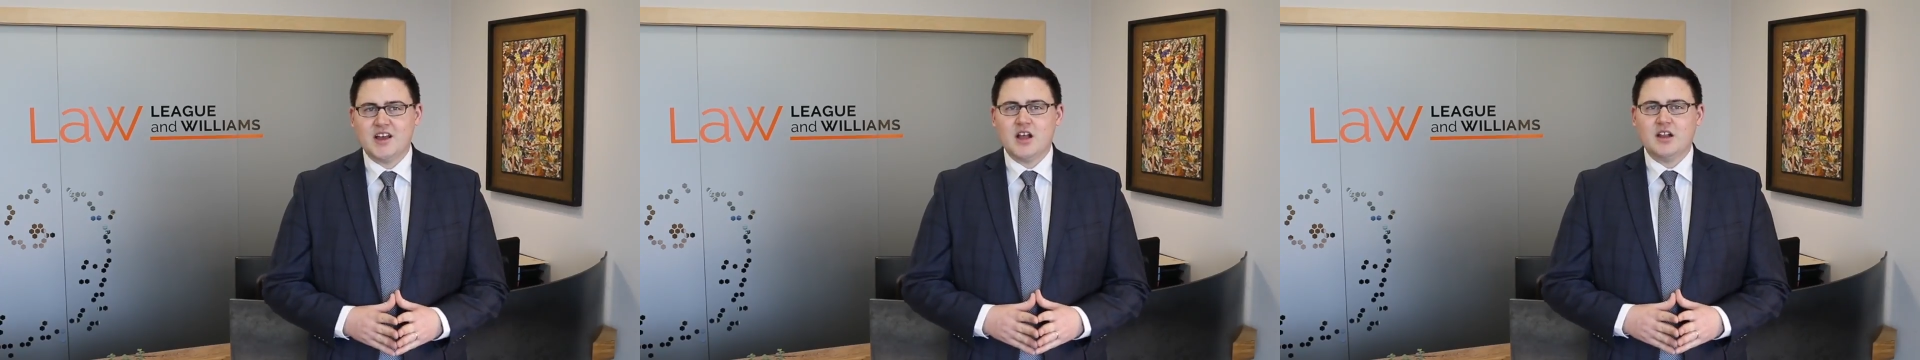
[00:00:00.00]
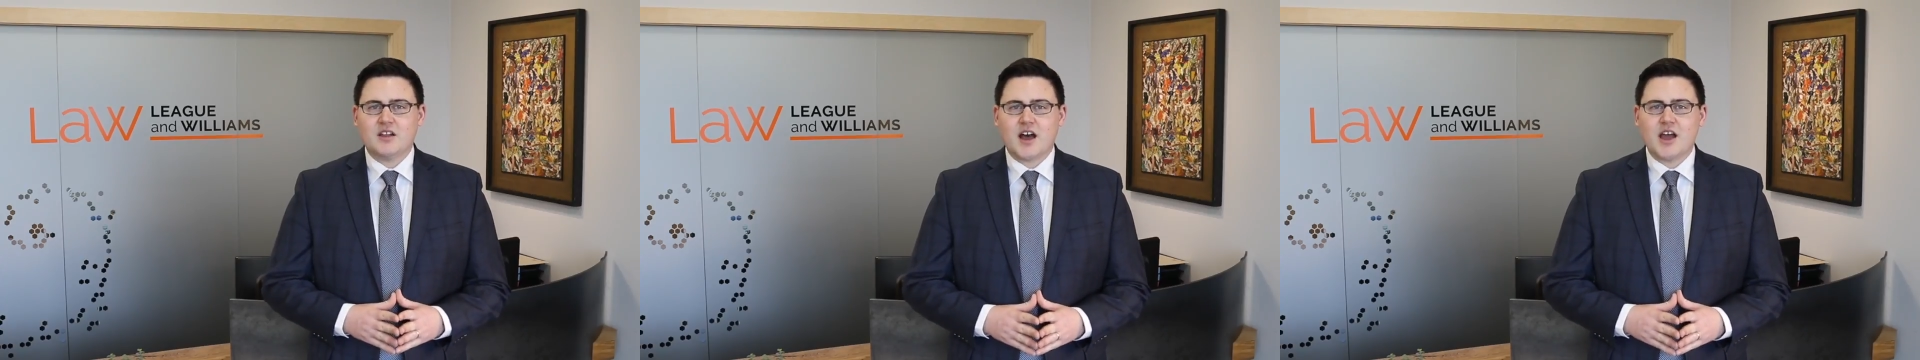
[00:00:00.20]

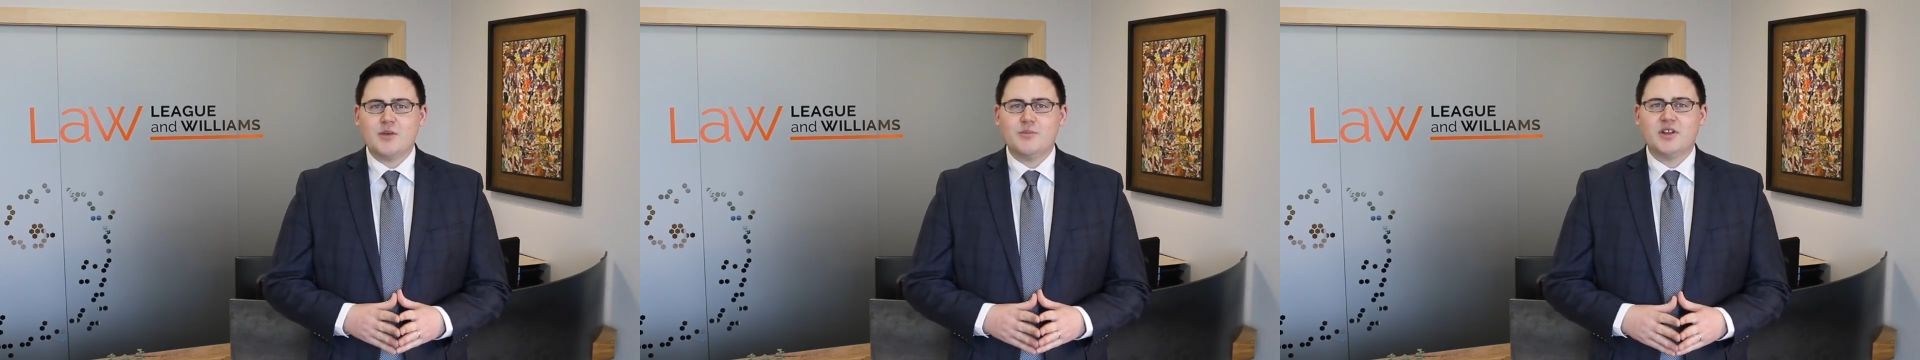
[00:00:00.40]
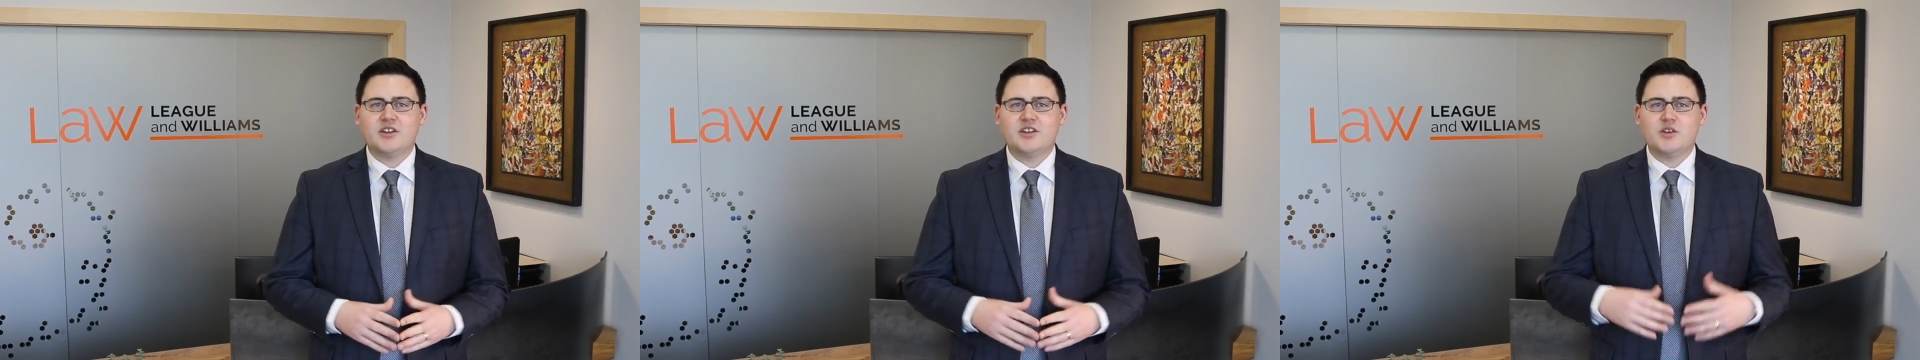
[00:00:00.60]

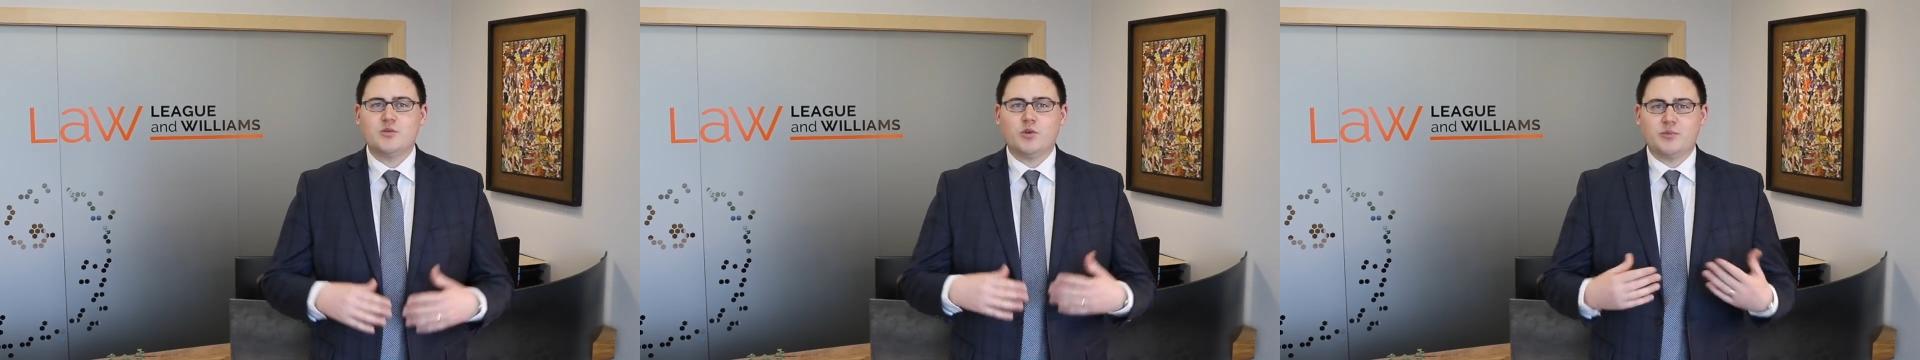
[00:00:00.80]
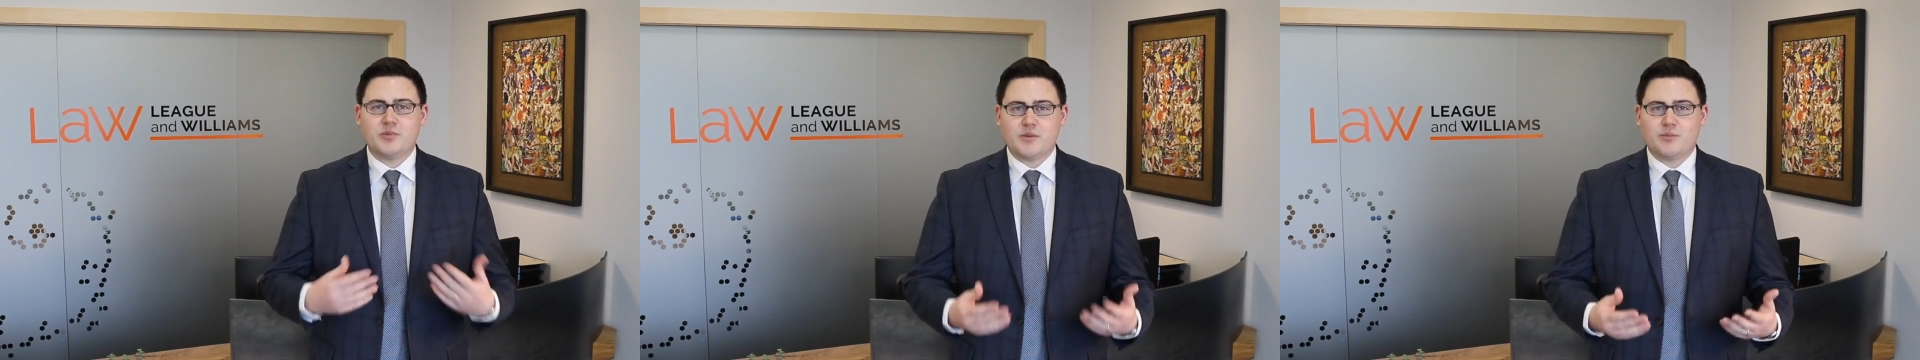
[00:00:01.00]
liability
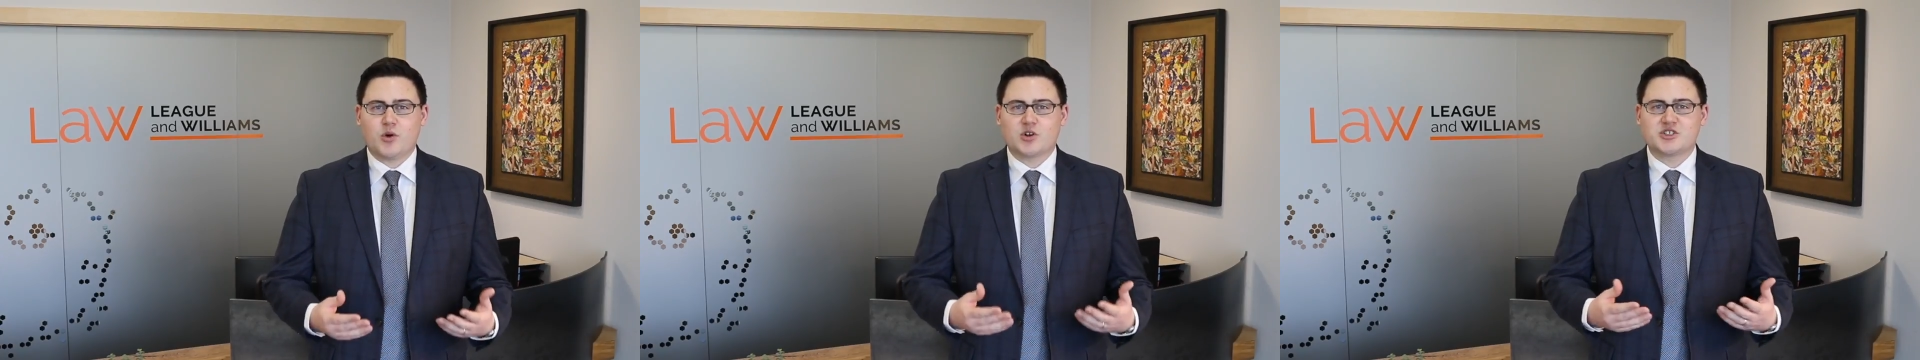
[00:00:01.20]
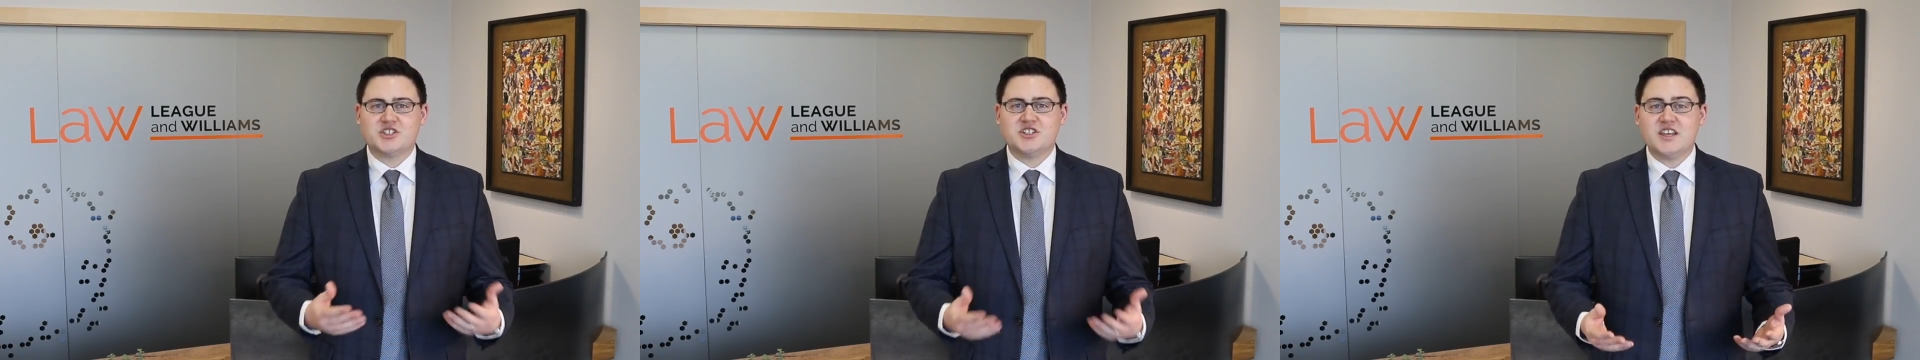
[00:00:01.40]
will be
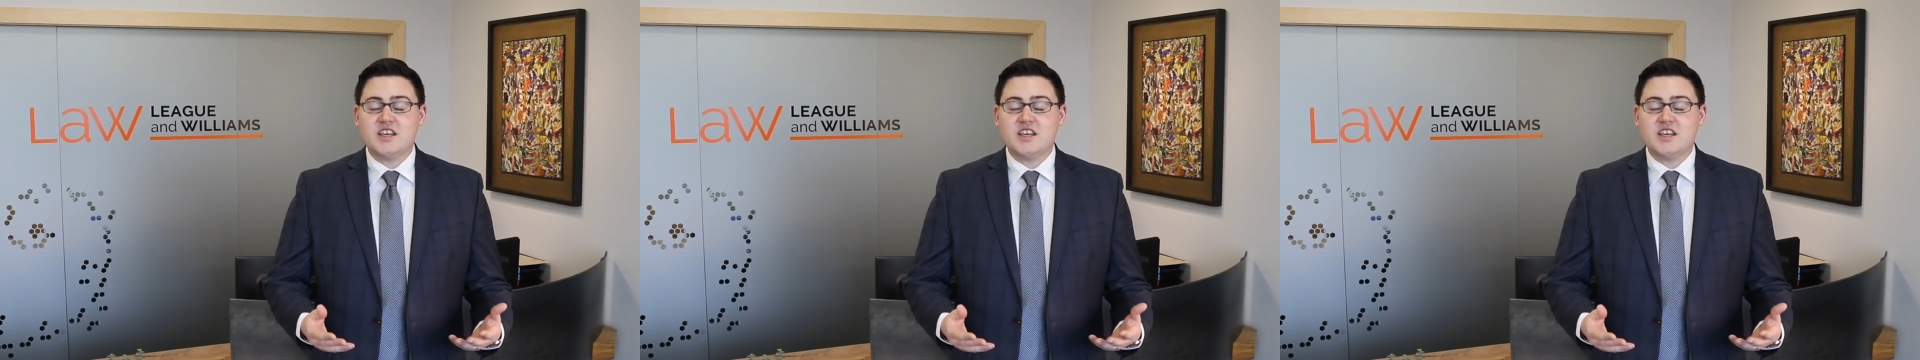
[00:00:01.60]
apportioned